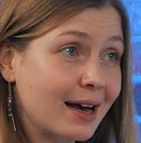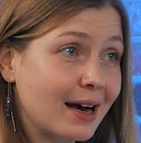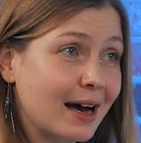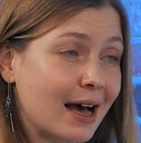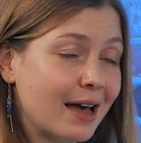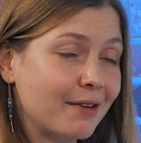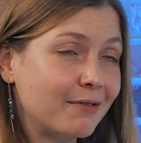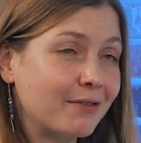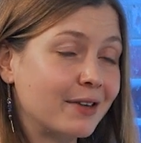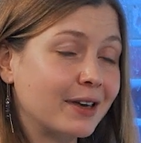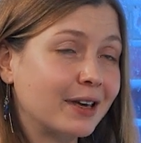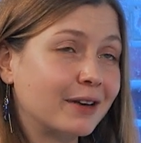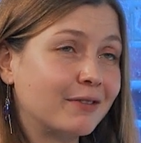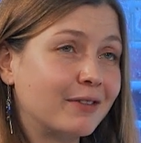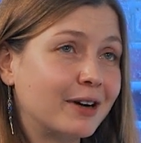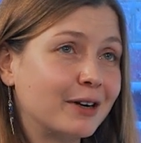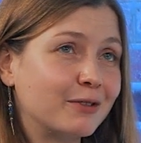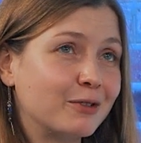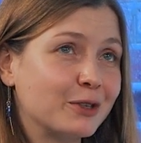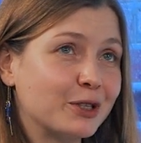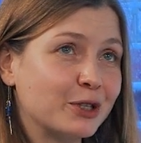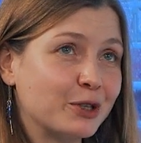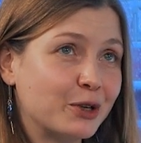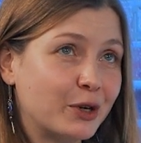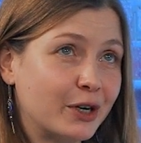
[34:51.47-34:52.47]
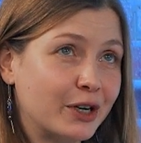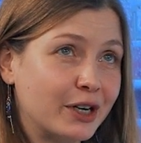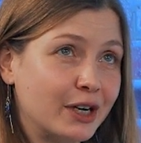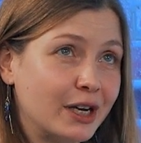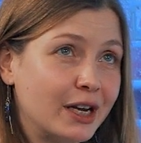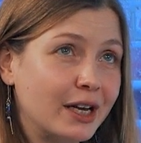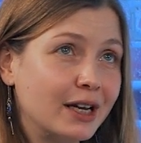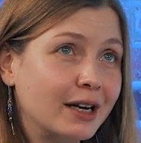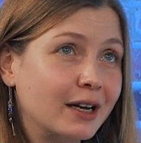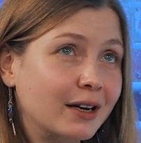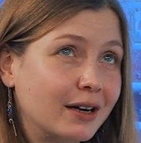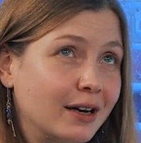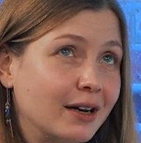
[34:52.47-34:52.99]
I think there was a
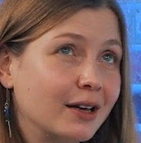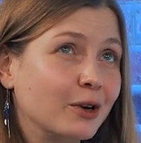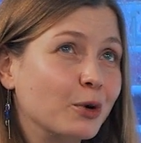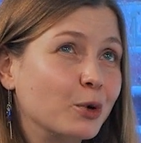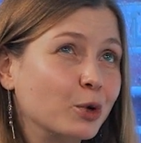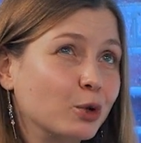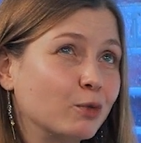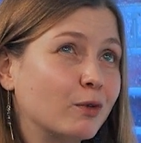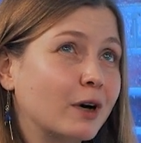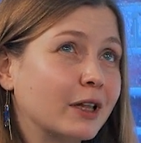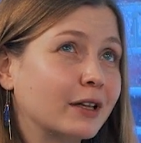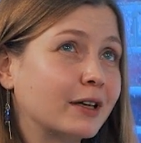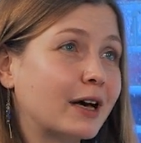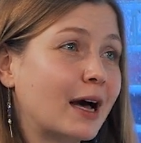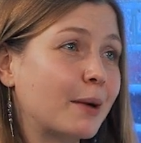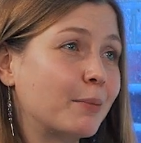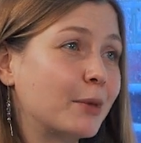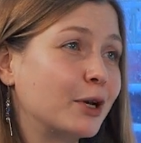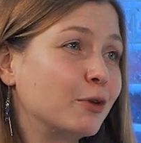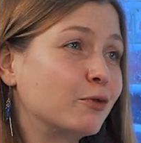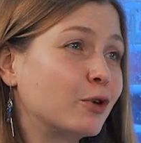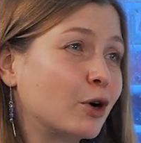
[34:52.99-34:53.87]
really, really good one coming